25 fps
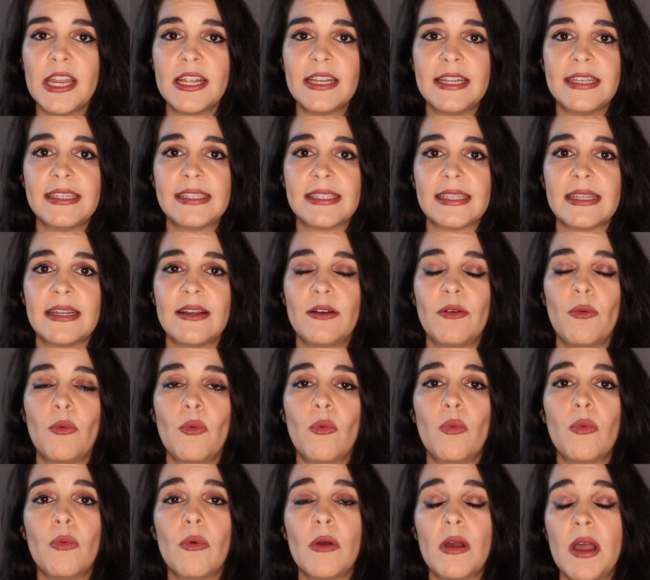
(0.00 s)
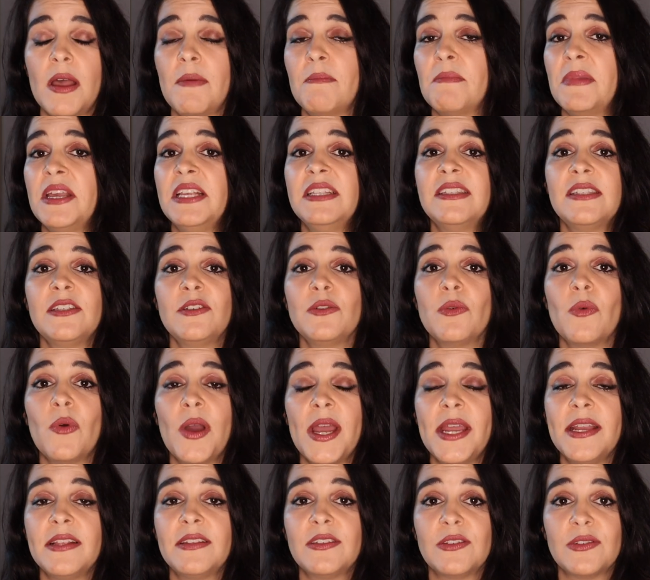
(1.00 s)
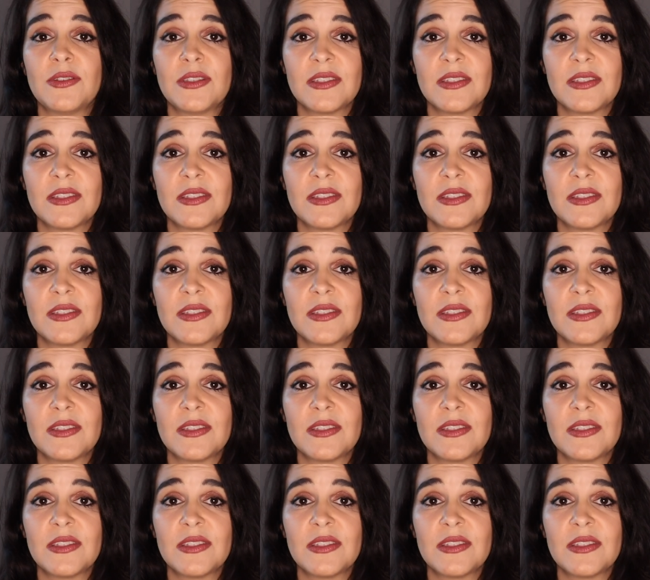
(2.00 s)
and it's an amazing way to